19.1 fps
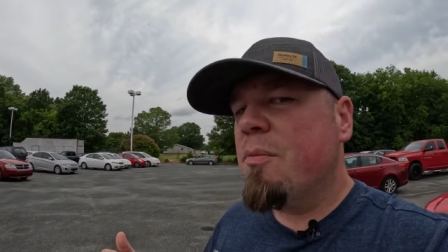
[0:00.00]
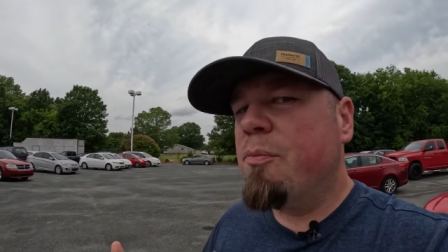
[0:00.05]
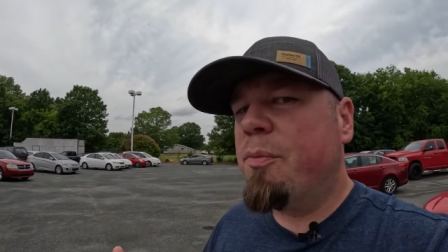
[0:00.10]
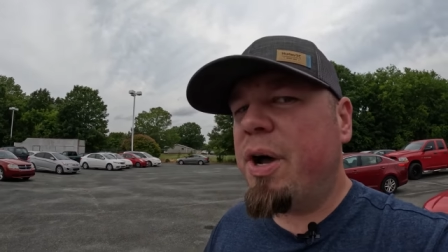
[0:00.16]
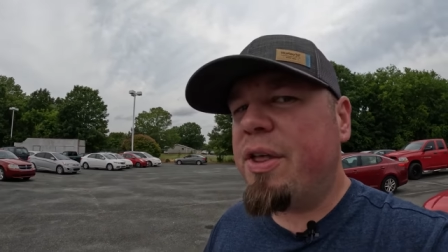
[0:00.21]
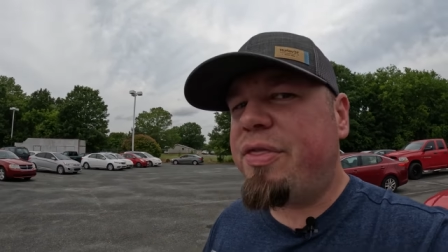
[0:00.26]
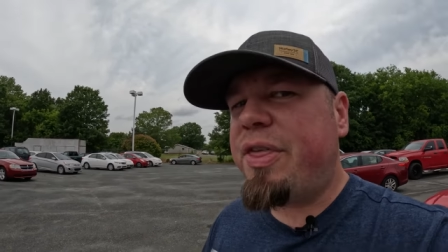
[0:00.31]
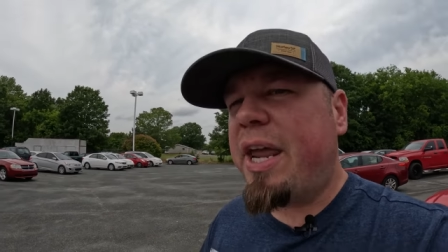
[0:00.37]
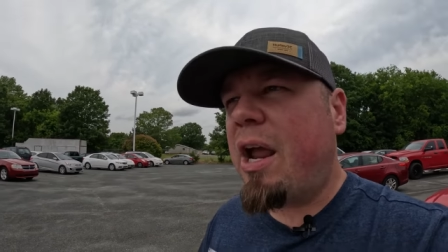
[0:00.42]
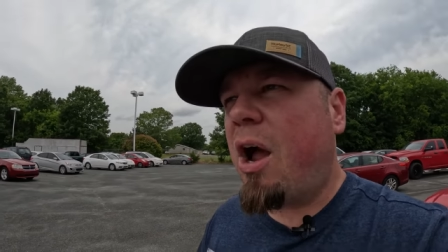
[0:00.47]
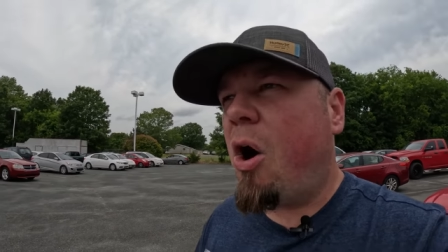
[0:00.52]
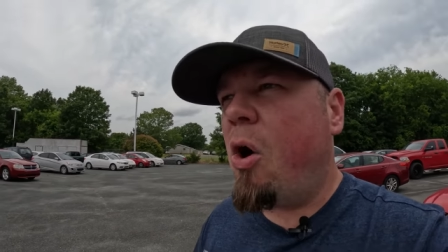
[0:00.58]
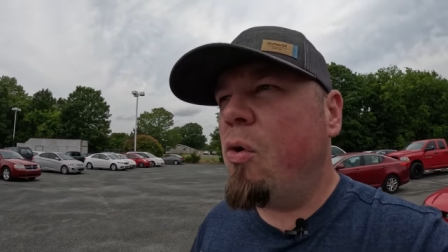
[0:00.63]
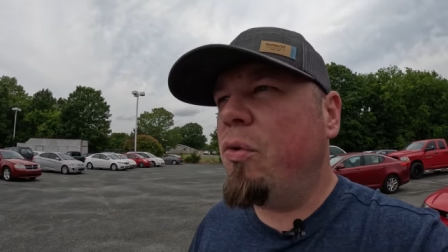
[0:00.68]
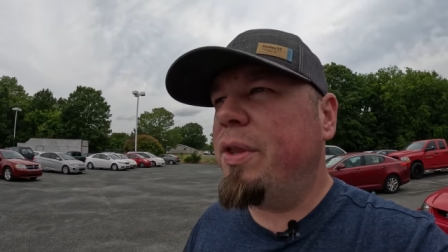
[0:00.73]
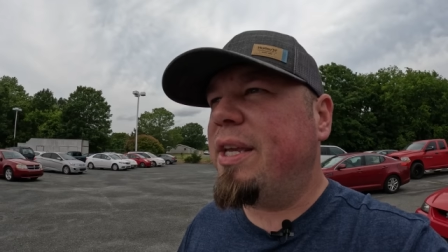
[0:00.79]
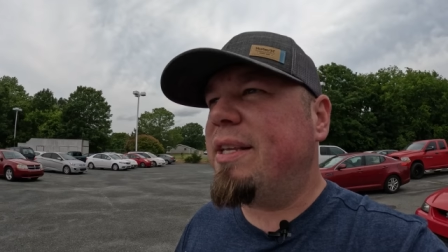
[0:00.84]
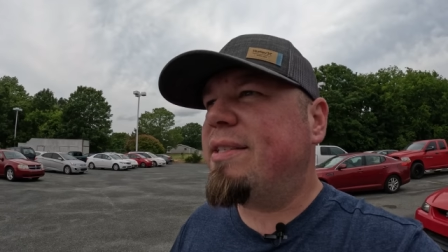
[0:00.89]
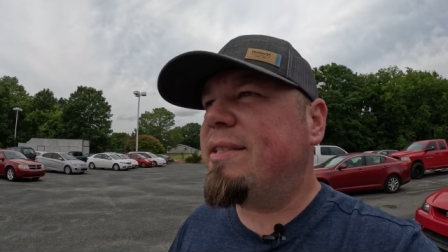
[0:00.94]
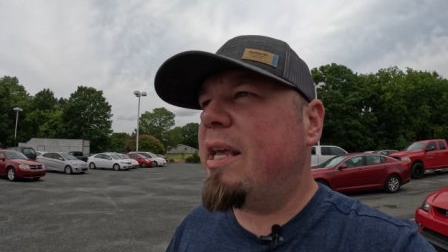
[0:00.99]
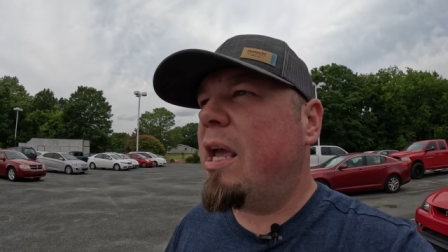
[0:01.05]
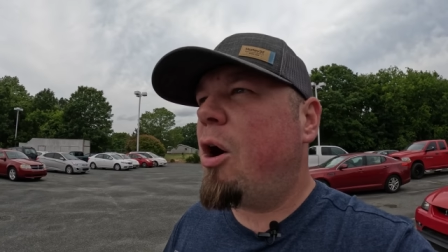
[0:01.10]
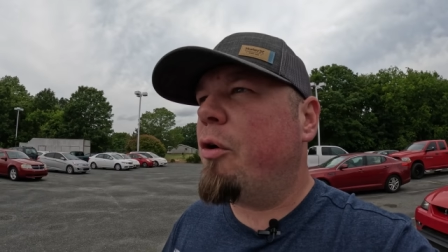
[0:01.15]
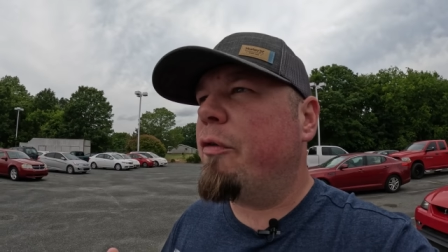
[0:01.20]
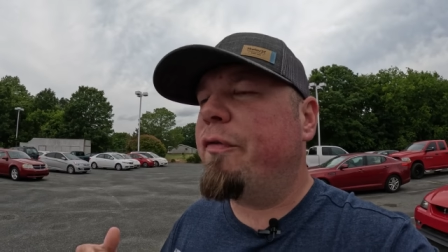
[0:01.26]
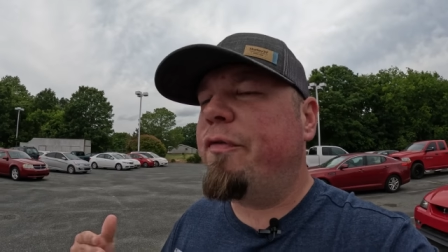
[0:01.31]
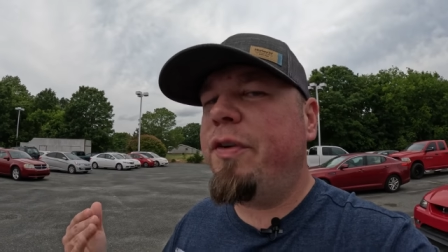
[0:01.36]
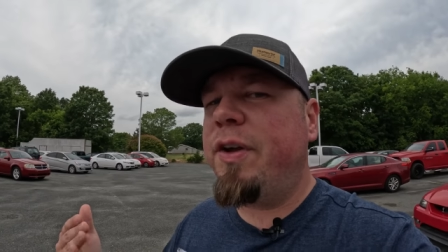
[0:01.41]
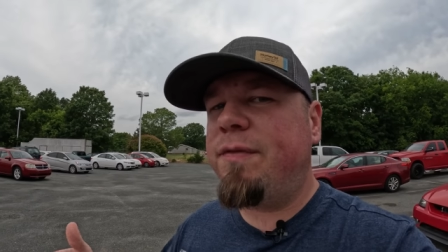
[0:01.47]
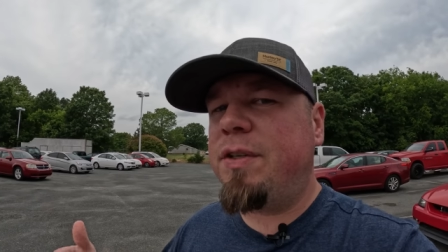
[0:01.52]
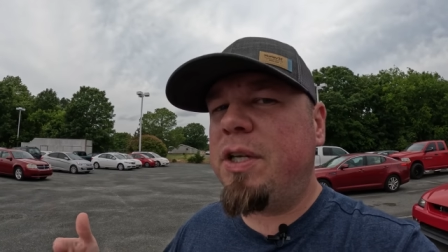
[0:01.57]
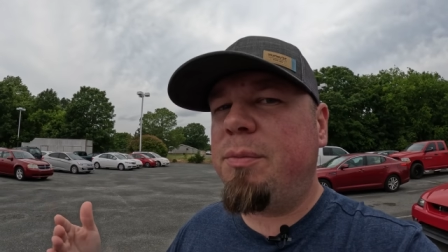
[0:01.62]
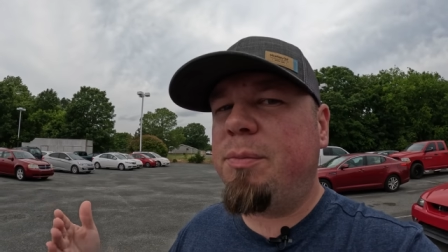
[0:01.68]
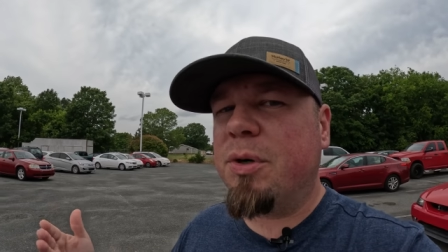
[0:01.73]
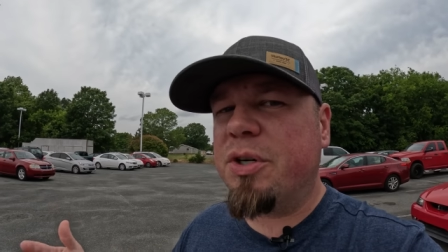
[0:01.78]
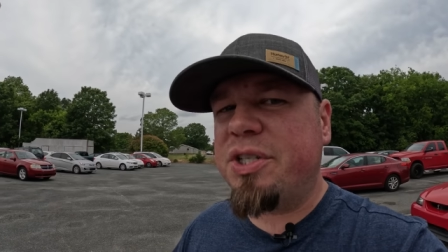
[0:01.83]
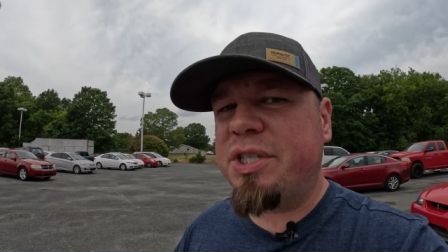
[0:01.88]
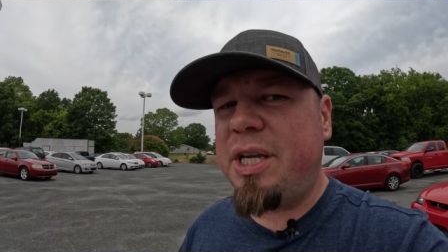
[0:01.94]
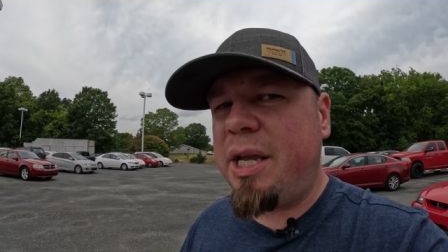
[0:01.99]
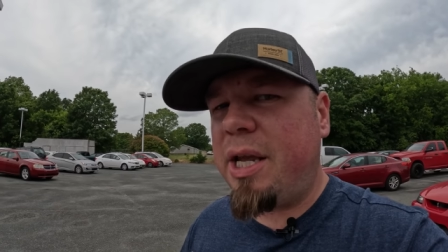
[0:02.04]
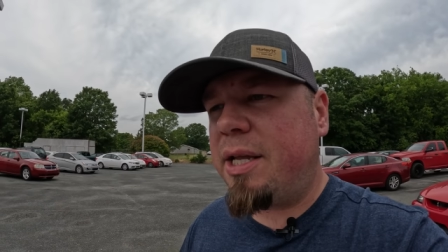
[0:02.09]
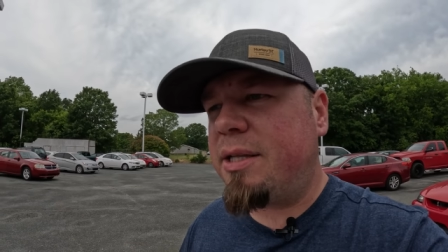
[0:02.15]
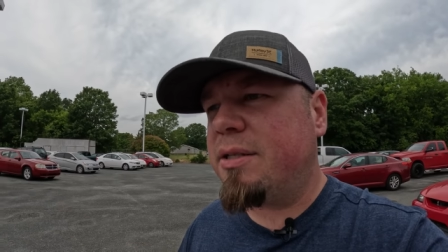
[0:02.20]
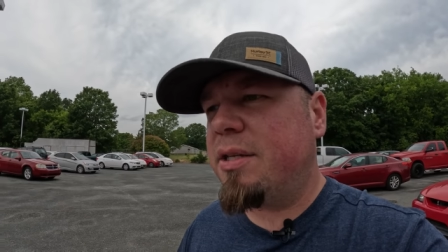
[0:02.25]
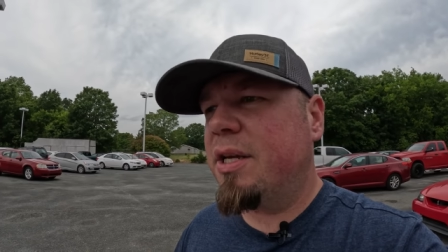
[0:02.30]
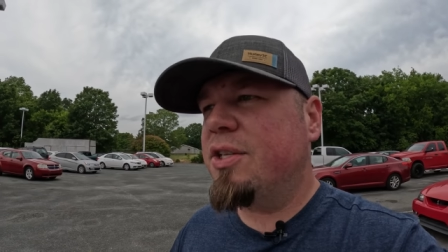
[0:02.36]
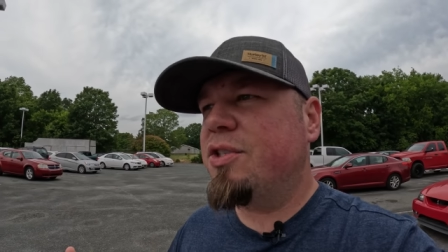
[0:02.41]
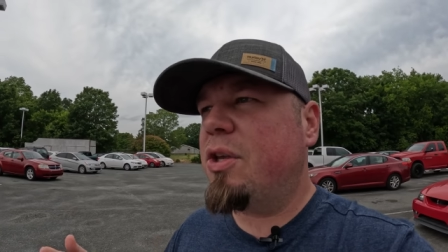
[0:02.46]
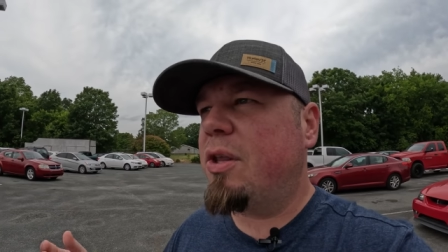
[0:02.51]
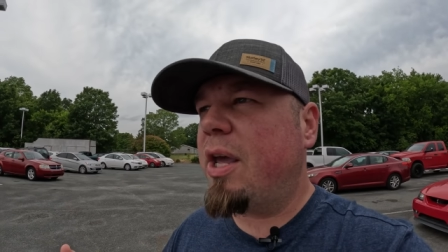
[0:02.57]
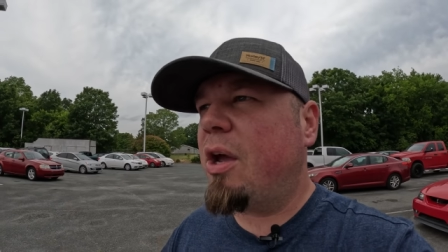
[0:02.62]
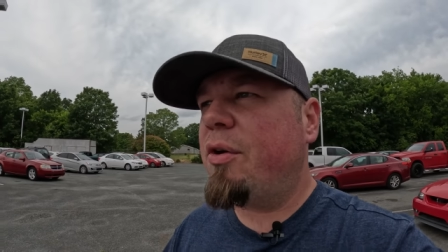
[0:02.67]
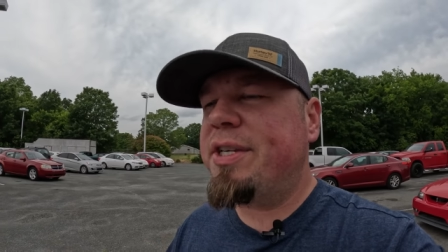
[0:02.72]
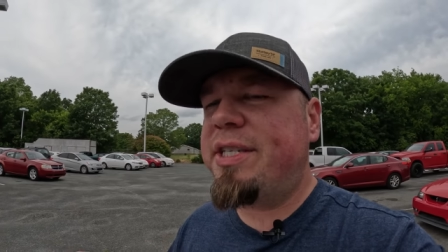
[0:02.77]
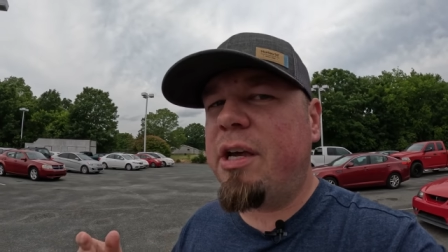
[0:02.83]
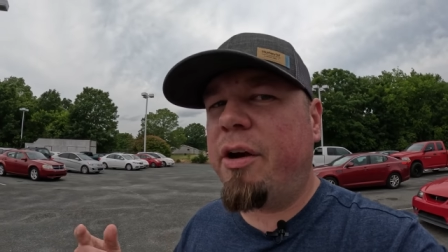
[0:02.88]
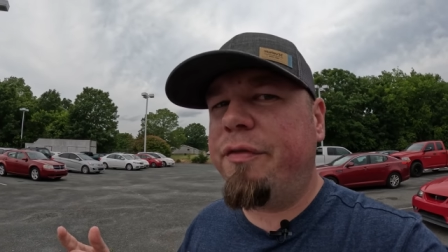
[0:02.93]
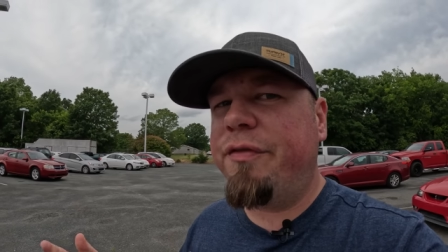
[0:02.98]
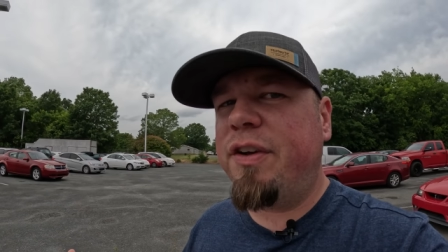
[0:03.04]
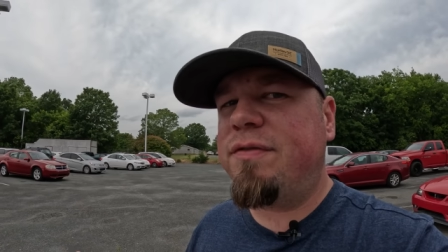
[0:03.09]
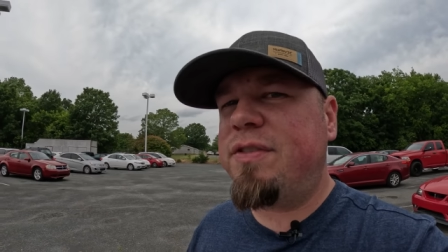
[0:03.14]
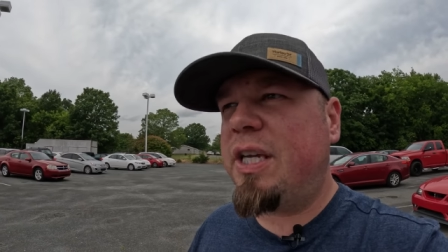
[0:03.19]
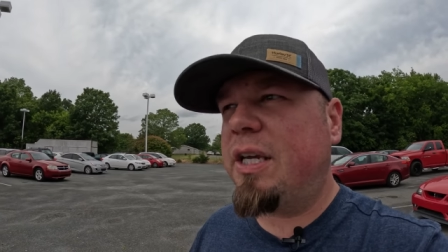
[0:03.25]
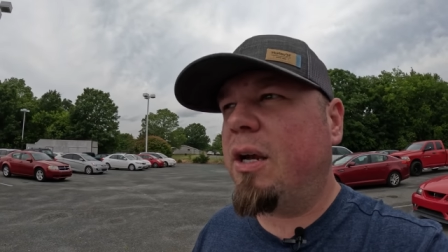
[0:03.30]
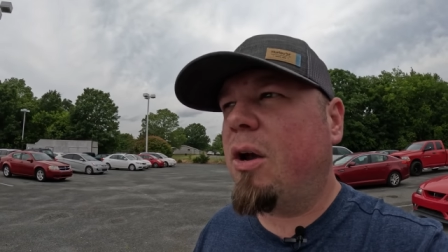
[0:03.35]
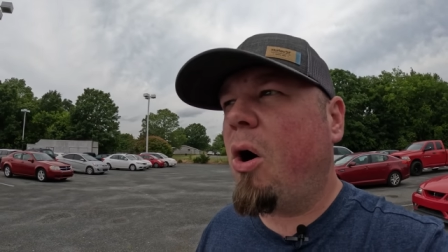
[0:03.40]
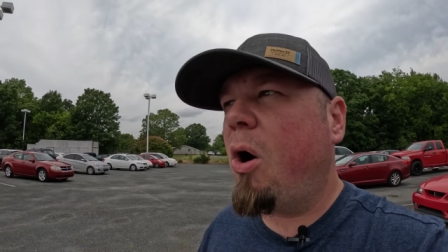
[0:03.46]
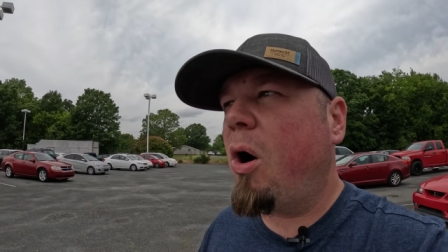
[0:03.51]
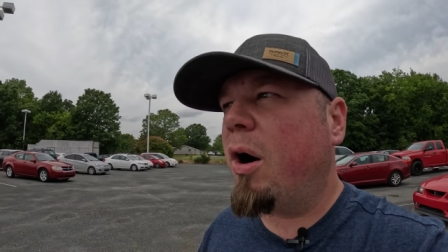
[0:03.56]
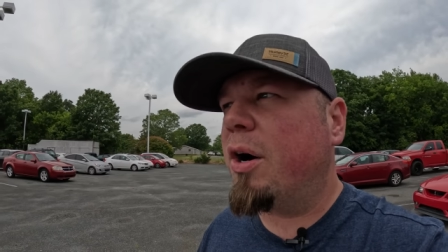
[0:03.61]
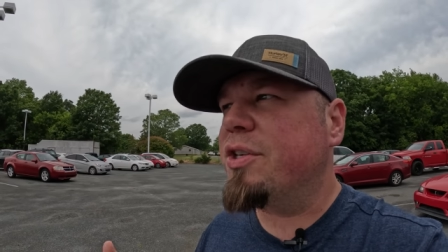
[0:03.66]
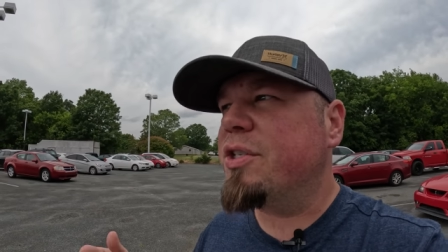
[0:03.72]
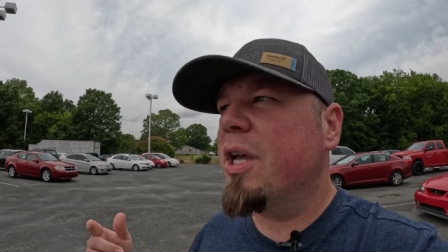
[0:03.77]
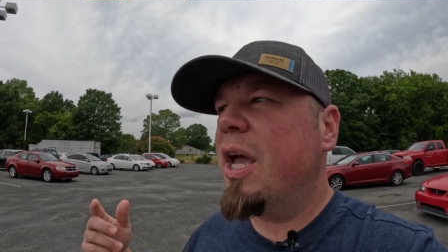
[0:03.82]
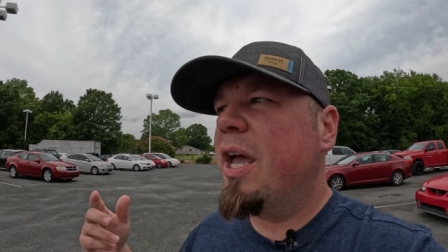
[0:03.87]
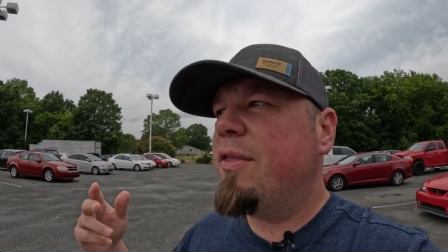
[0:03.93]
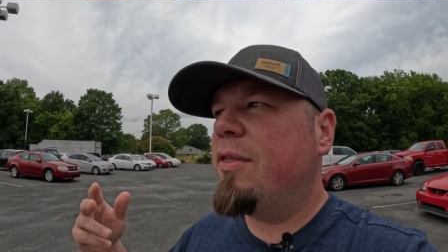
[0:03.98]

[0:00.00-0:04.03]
but they only sell 50%. So they only sell 15 cars.